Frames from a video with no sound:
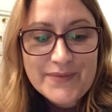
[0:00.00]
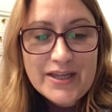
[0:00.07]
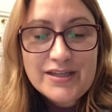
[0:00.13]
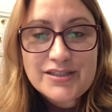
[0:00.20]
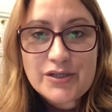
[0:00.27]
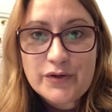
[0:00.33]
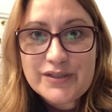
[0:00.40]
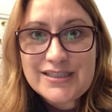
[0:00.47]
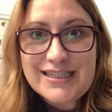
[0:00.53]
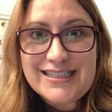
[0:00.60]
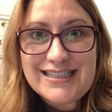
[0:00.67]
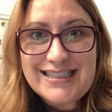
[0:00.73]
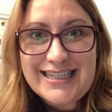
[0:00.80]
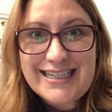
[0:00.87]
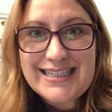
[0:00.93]
So it
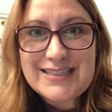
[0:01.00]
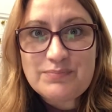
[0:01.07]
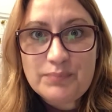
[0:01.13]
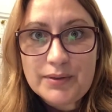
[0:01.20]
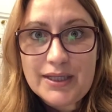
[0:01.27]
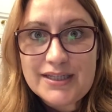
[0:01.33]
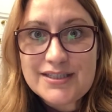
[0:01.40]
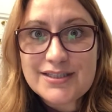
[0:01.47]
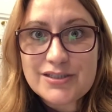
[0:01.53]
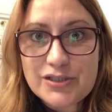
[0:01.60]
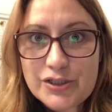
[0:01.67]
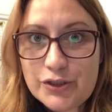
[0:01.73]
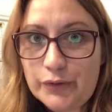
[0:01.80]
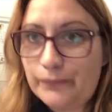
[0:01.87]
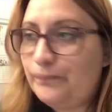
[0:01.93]
says 6 plus
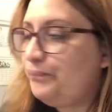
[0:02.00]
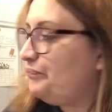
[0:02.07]
2.